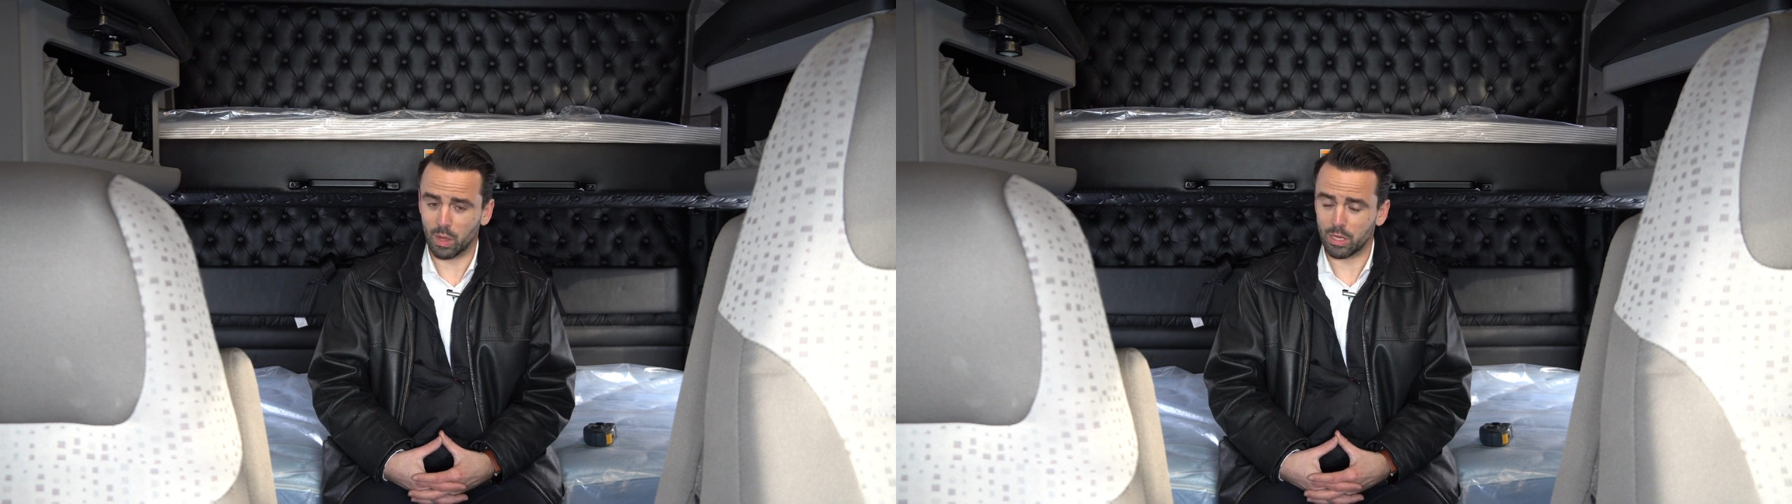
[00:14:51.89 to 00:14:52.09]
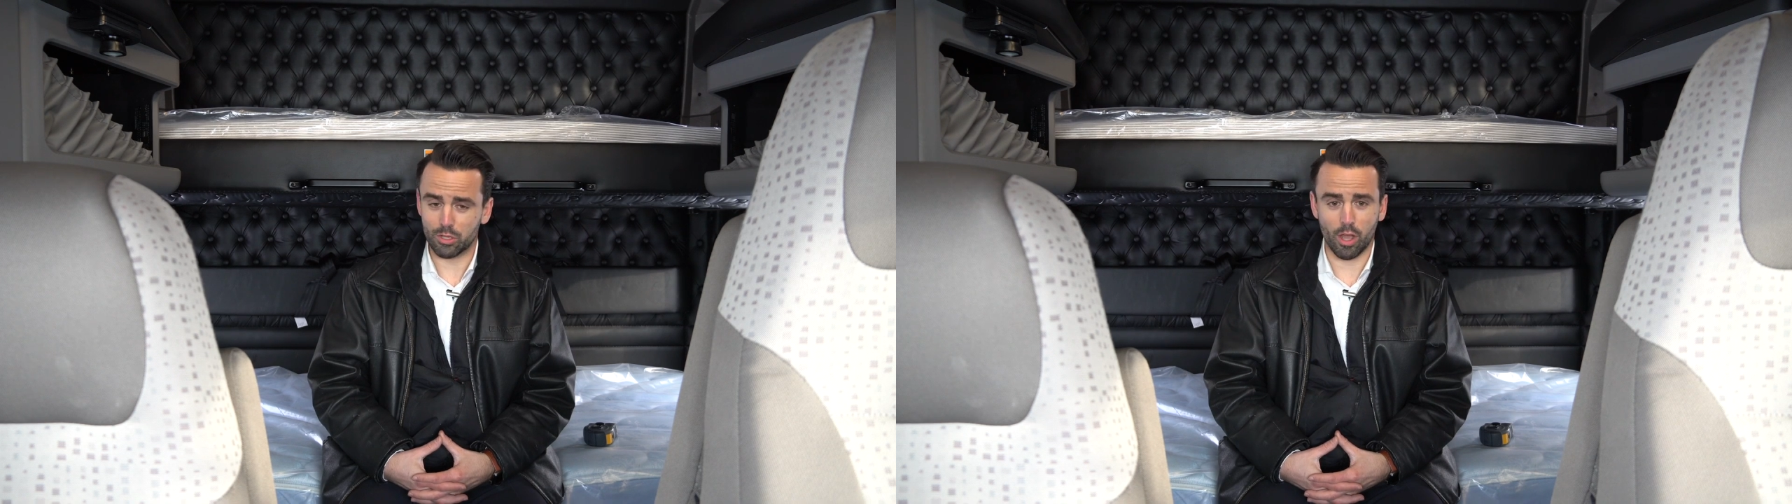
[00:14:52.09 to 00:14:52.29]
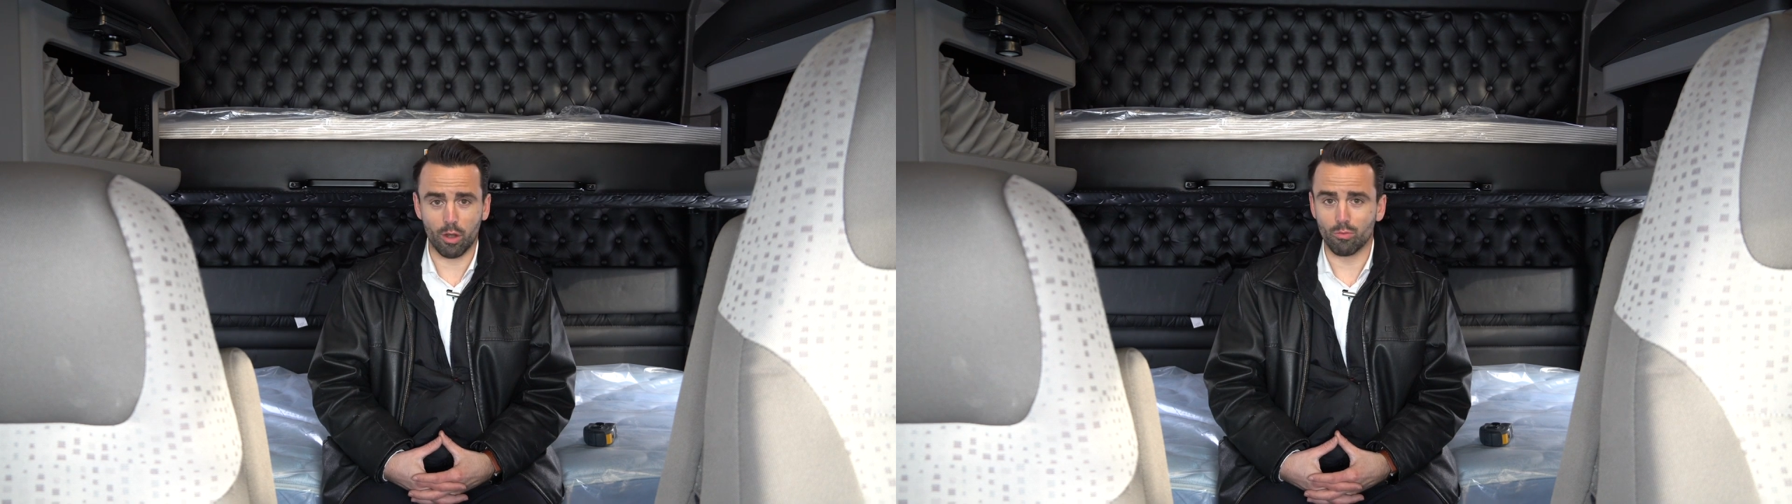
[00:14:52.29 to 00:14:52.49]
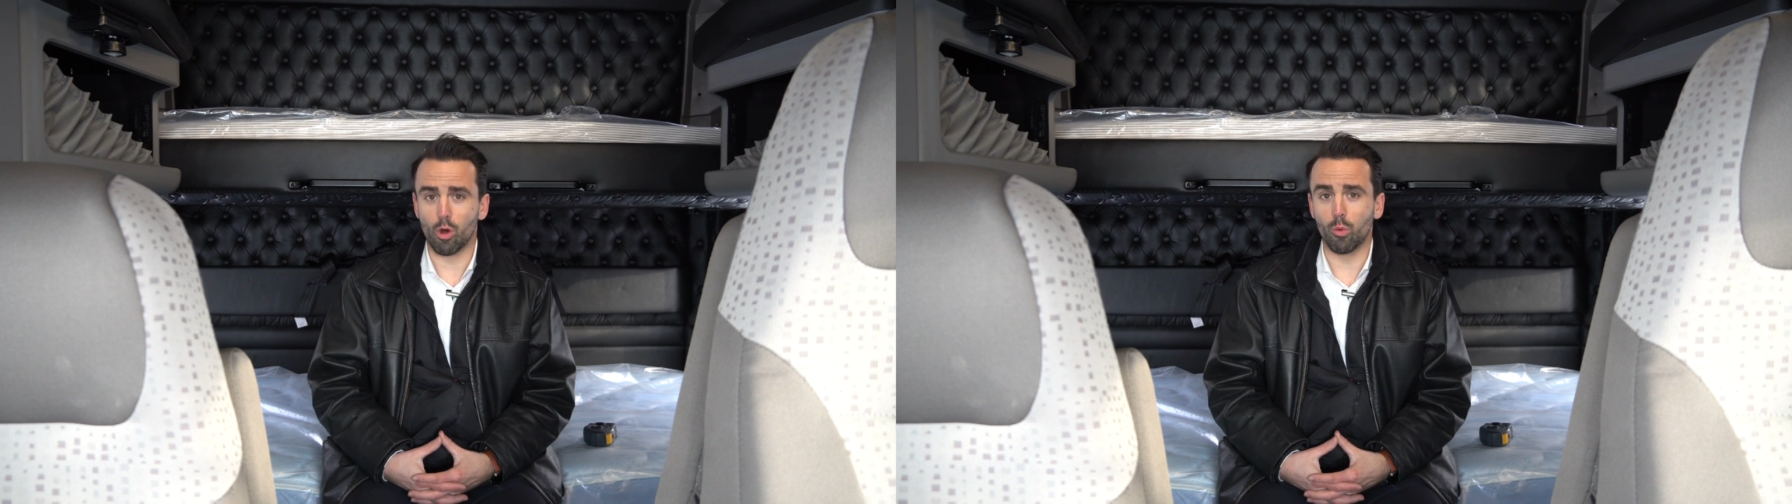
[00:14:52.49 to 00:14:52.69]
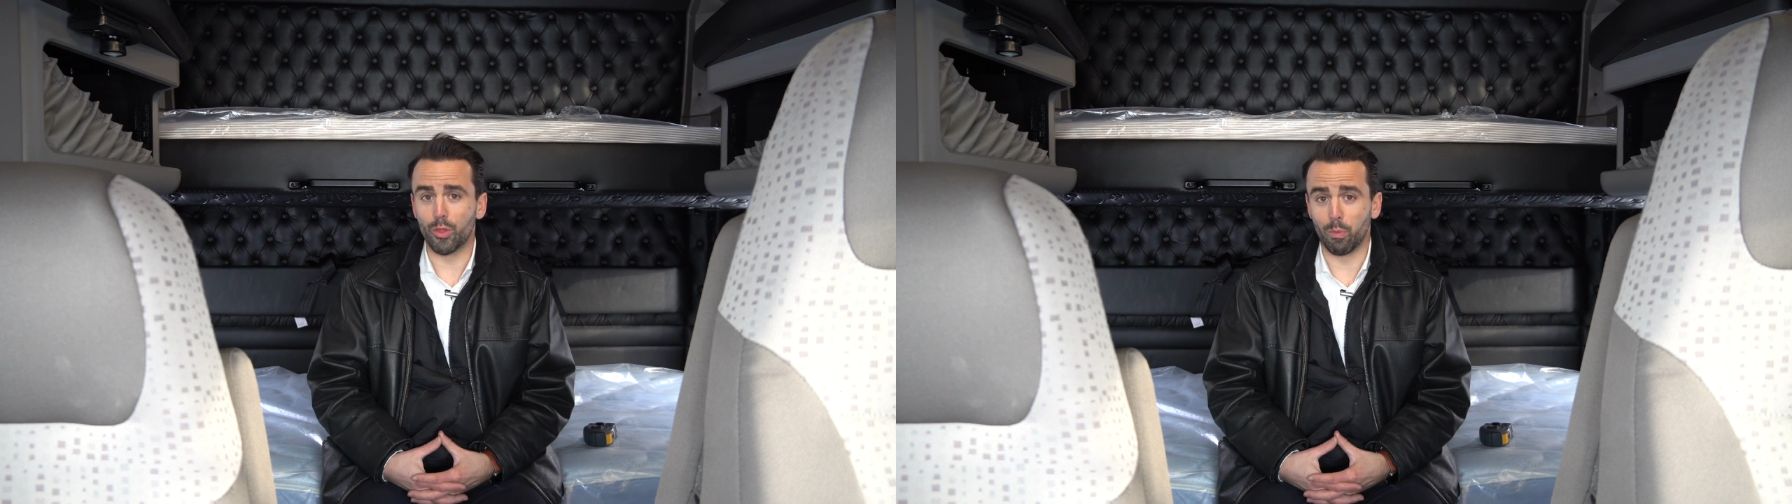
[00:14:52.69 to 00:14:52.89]
just got to
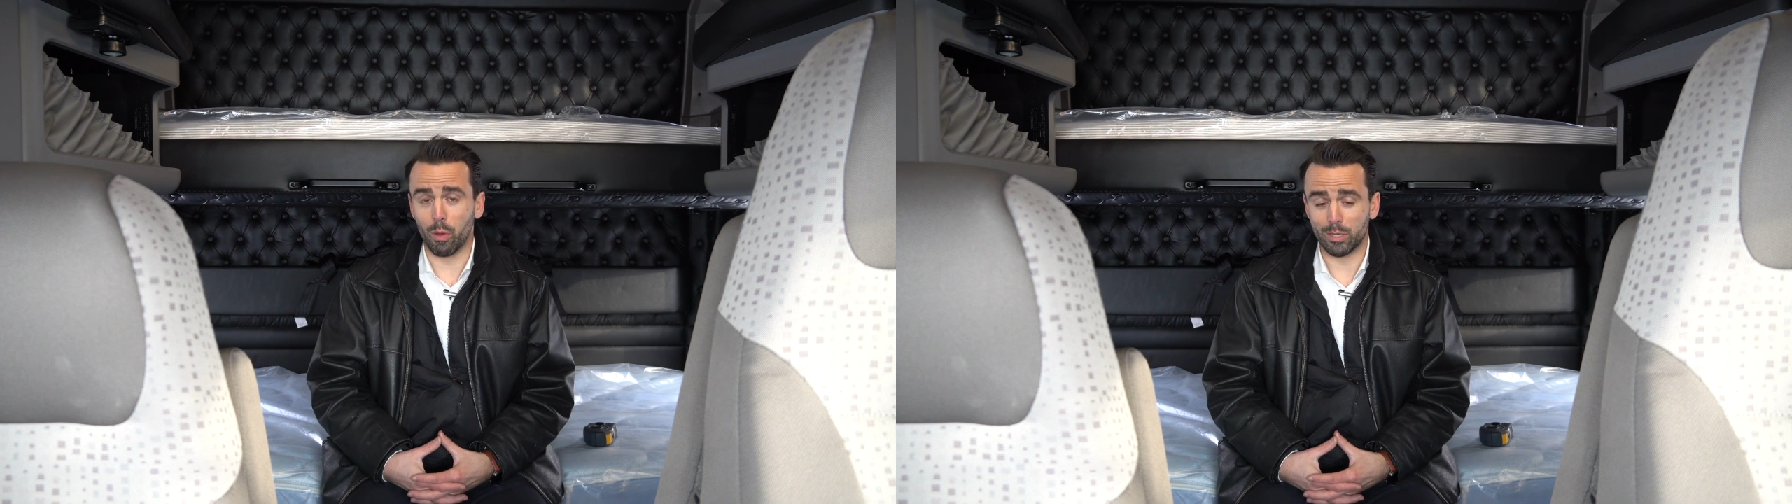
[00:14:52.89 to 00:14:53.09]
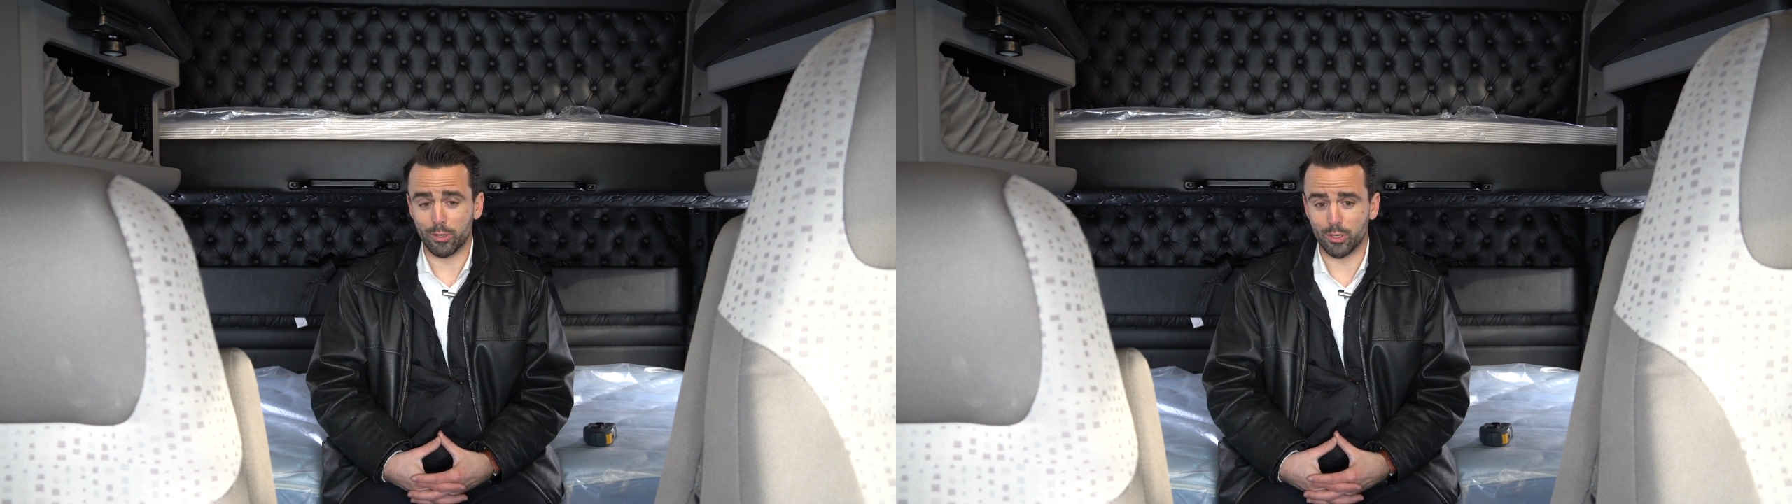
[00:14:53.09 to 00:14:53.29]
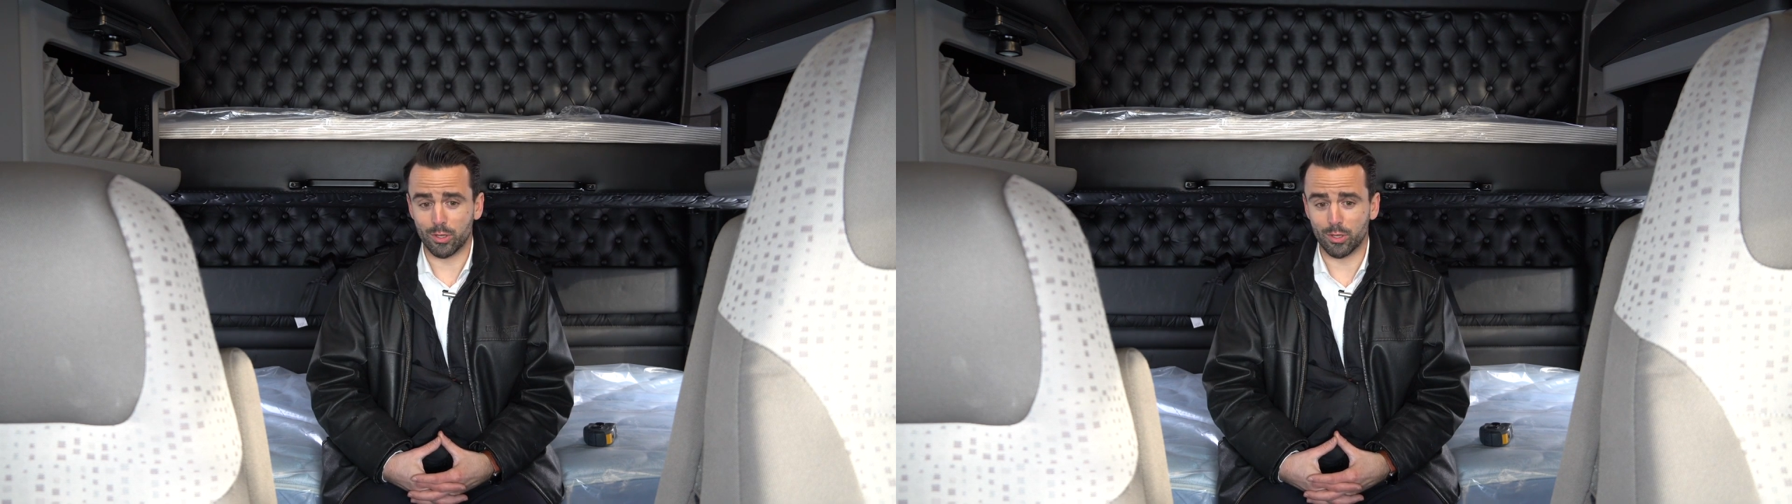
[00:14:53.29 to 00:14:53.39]
roll with the punches.